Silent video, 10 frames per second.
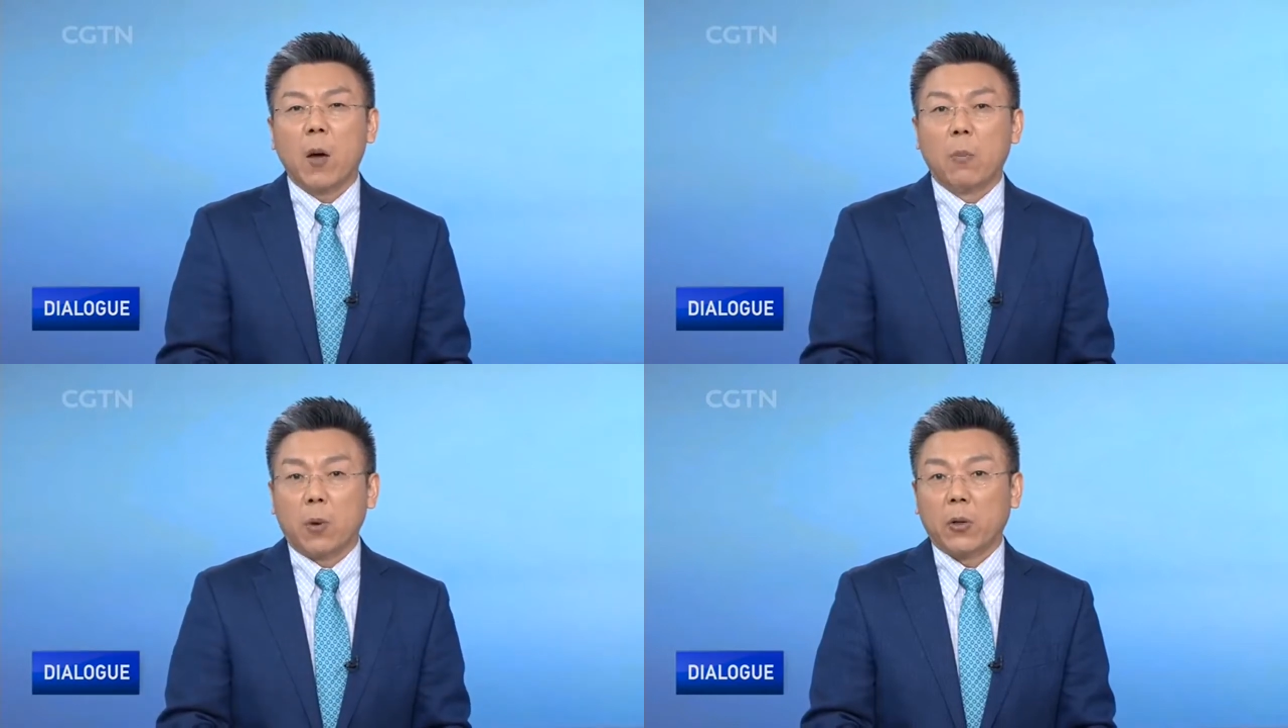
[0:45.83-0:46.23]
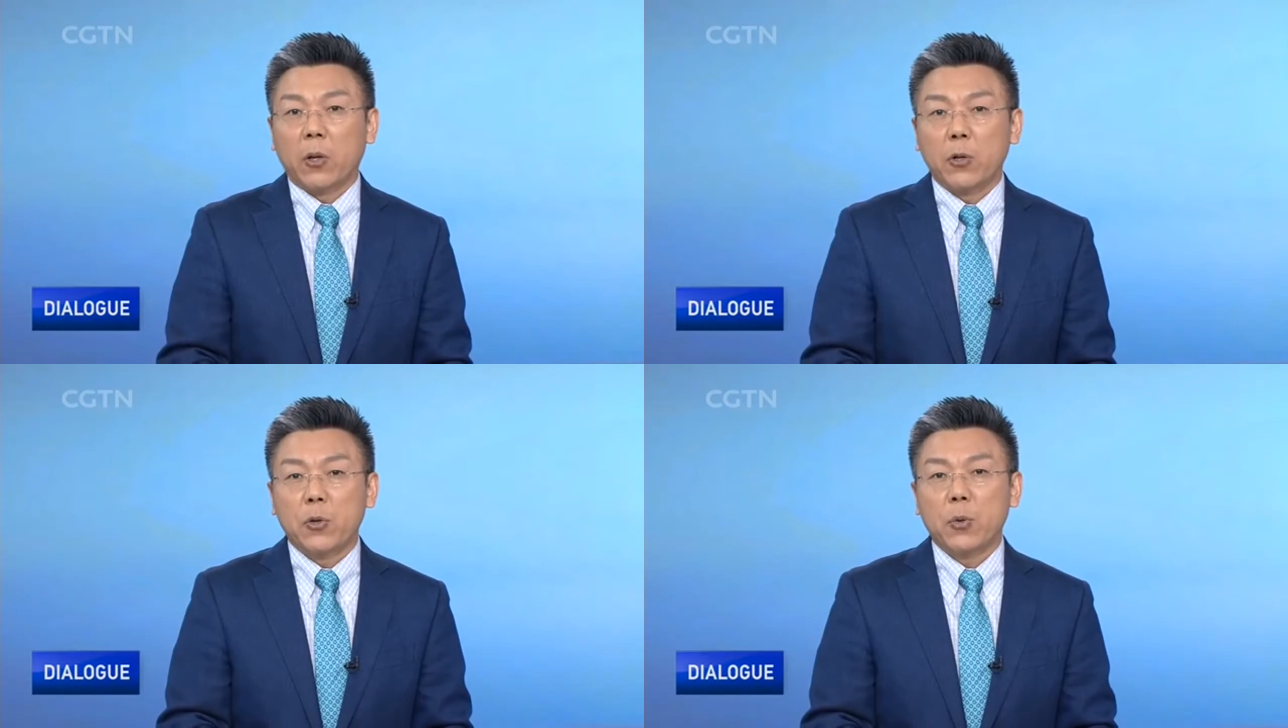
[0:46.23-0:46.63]
Broad
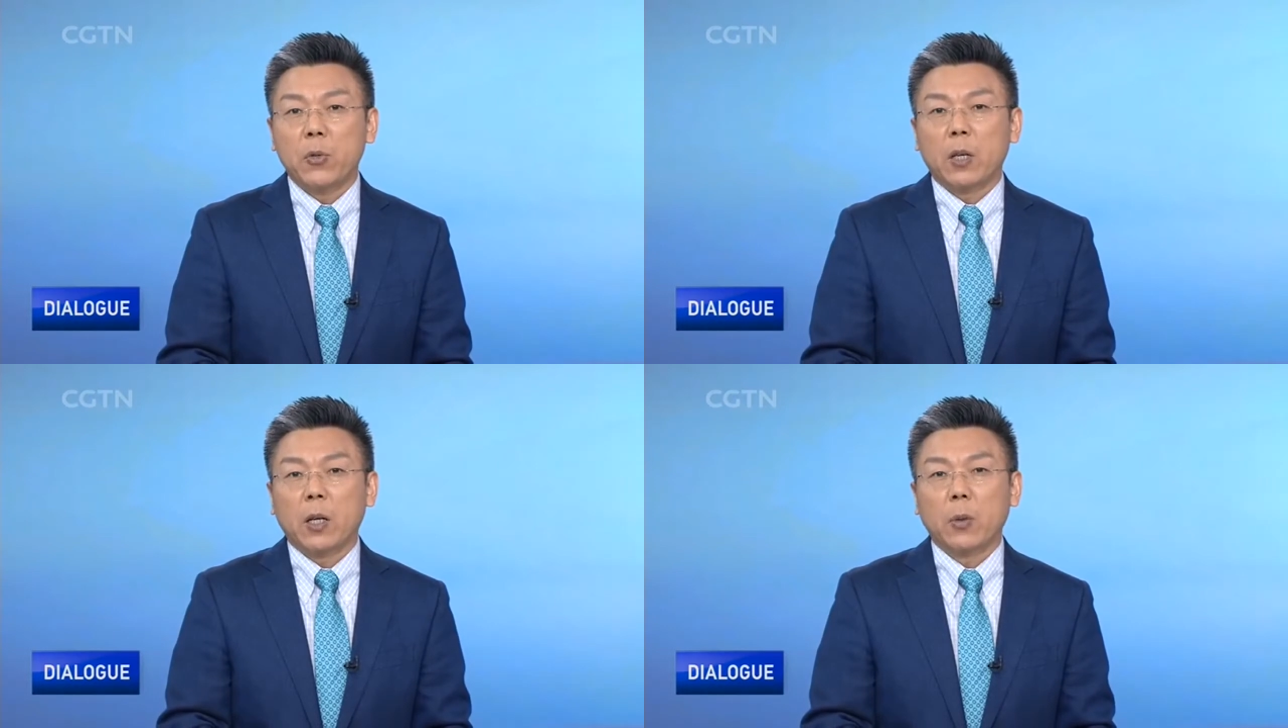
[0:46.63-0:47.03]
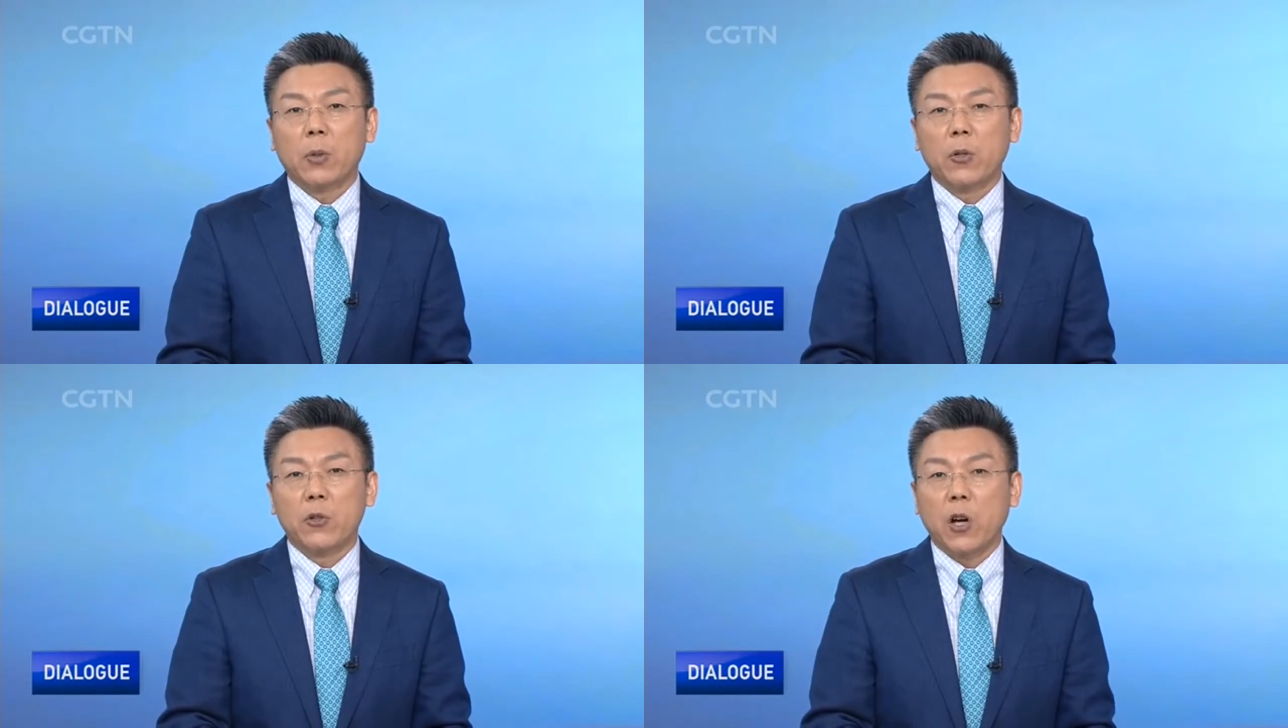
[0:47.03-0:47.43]
issues,
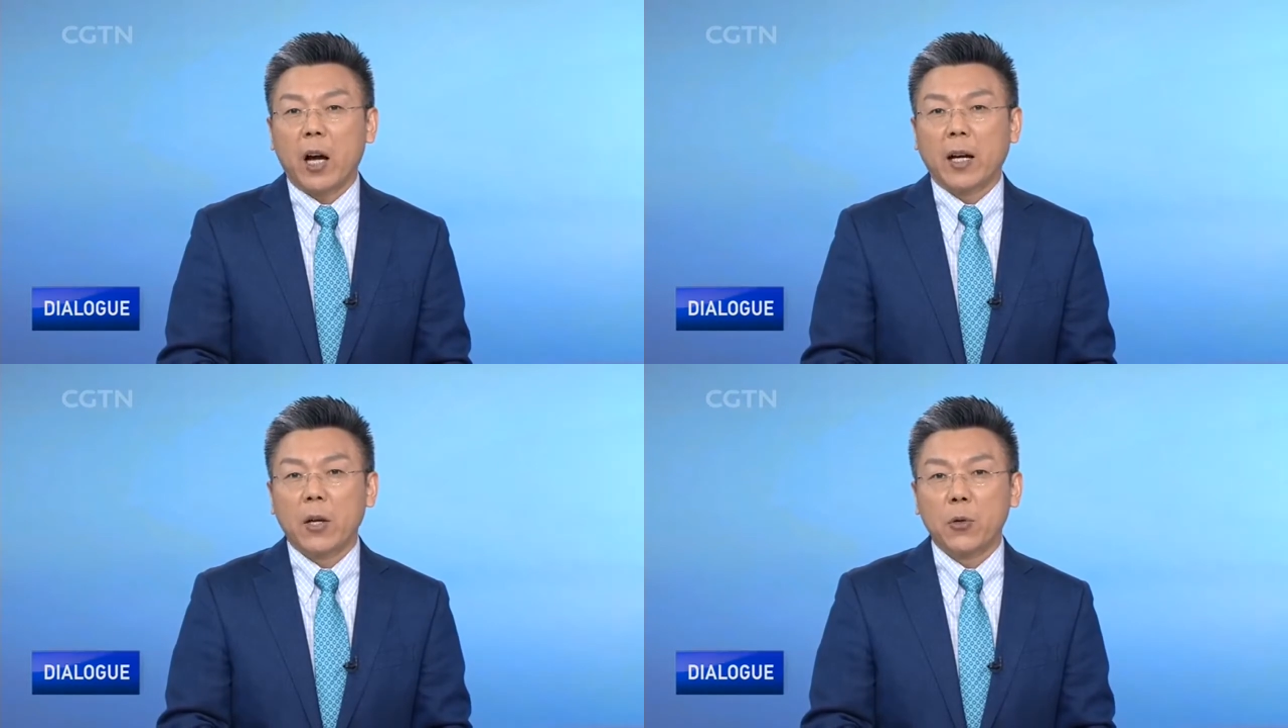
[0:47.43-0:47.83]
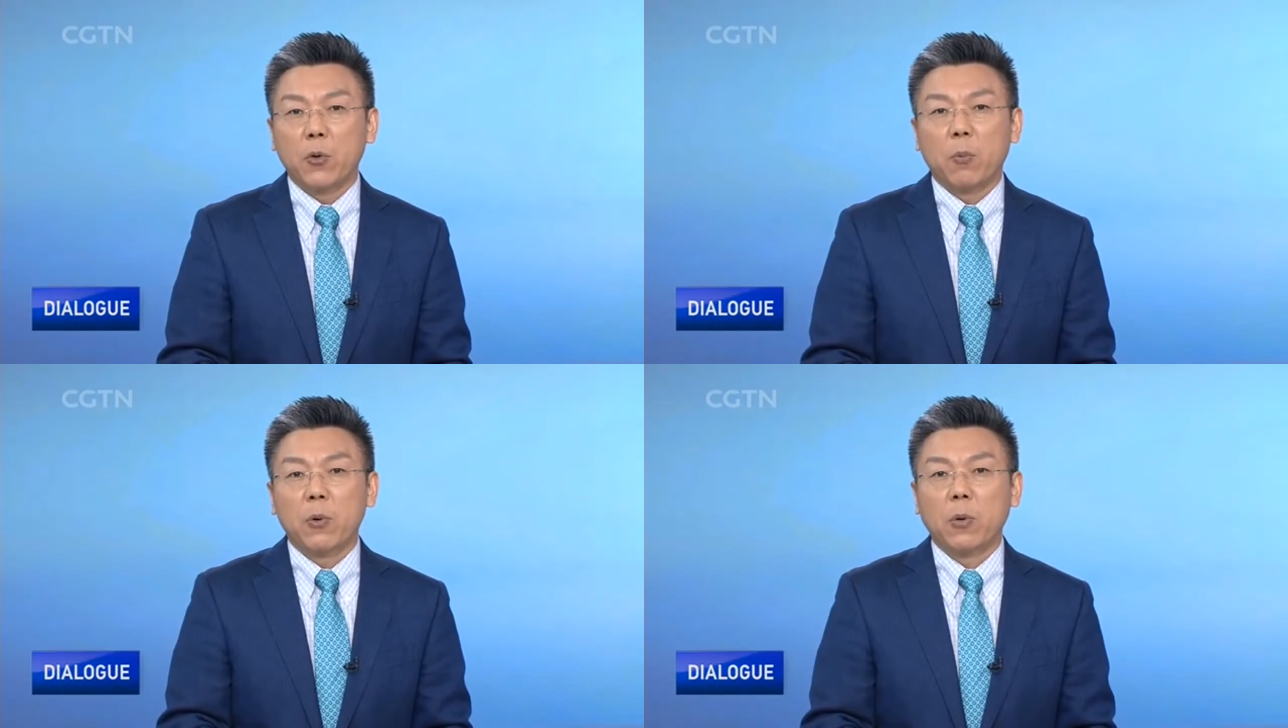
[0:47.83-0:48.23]
including
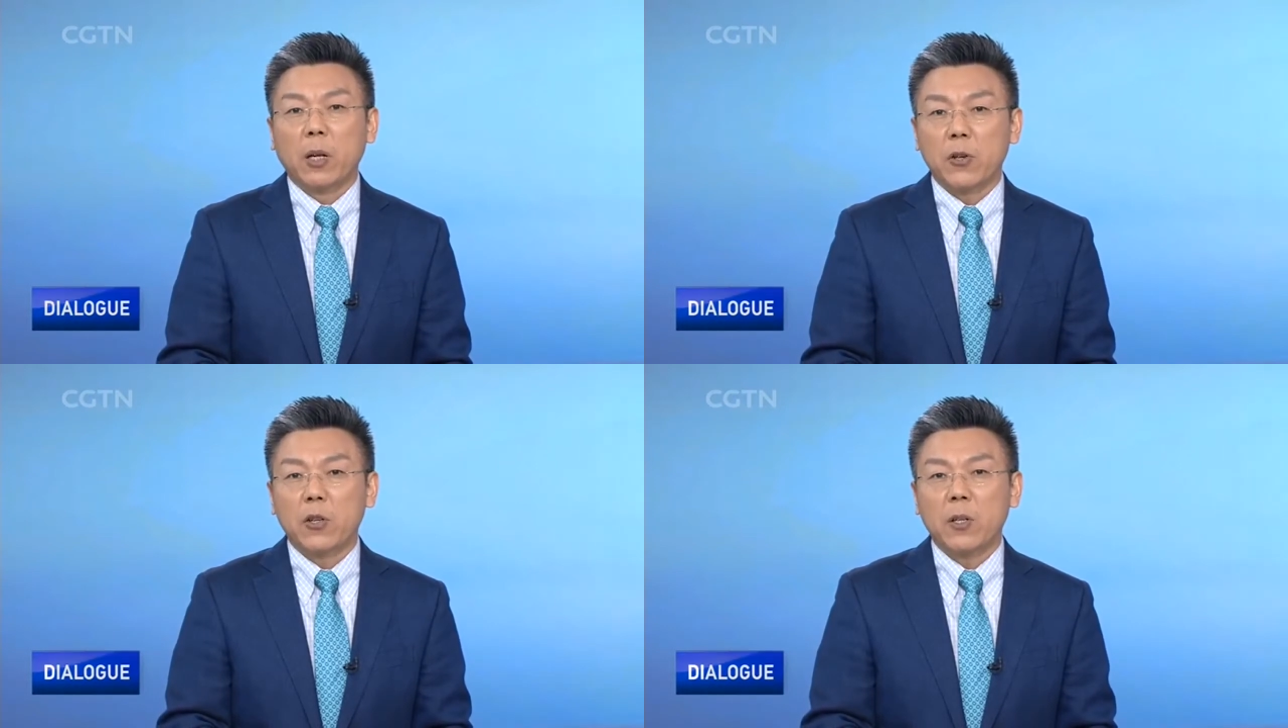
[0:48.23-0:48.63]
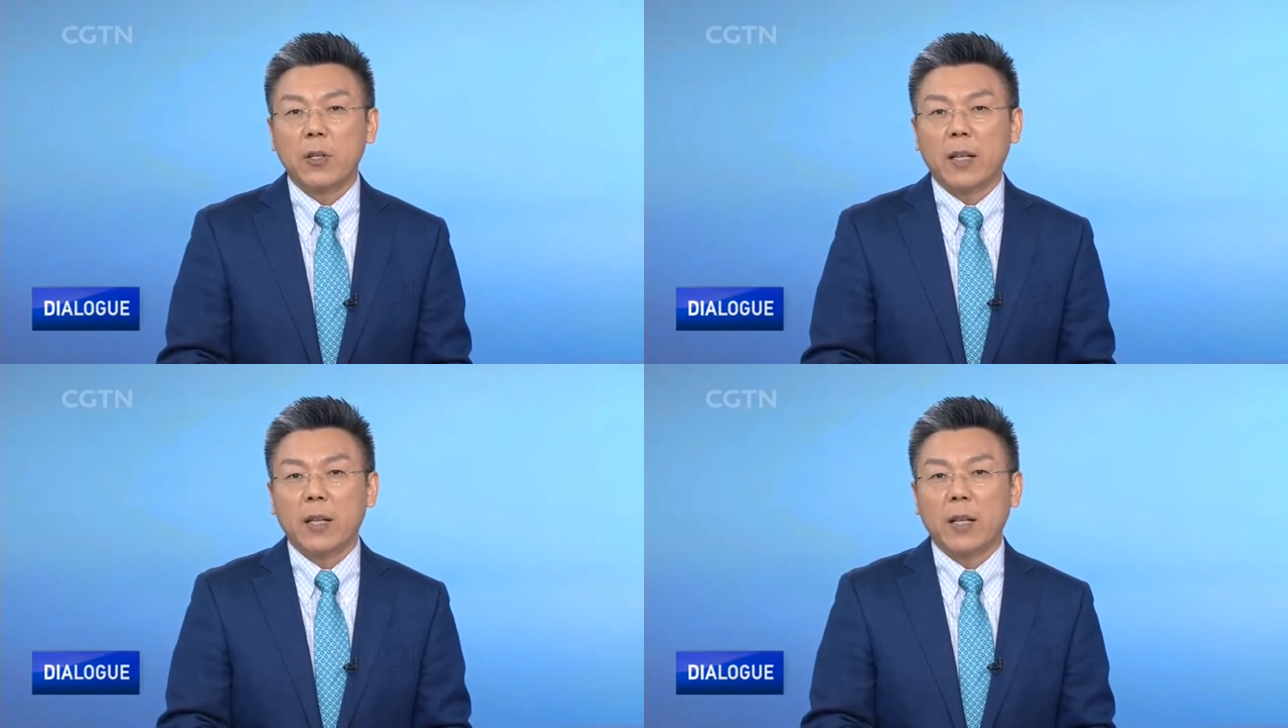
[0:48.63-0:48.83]
China-Europe relations